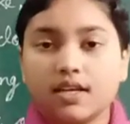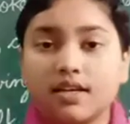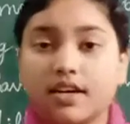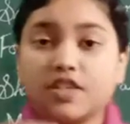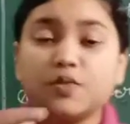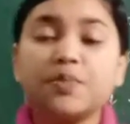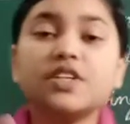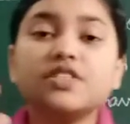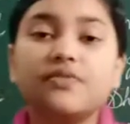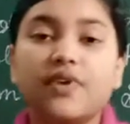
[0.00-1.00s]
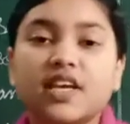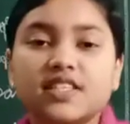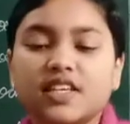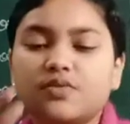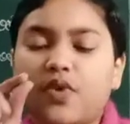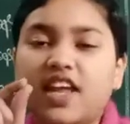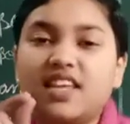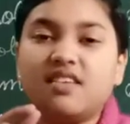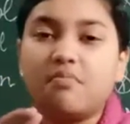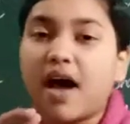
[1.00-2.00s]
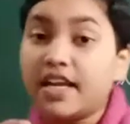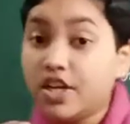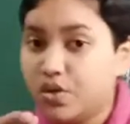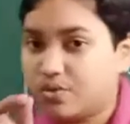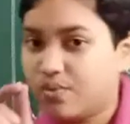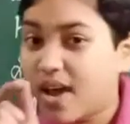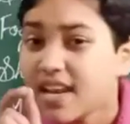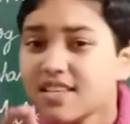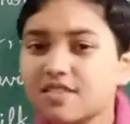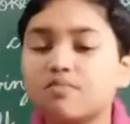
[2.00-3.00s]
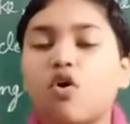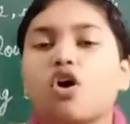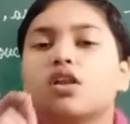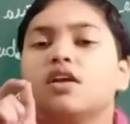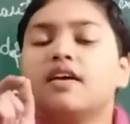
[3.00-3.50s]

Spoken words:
Dispersed phase is very minute, very small.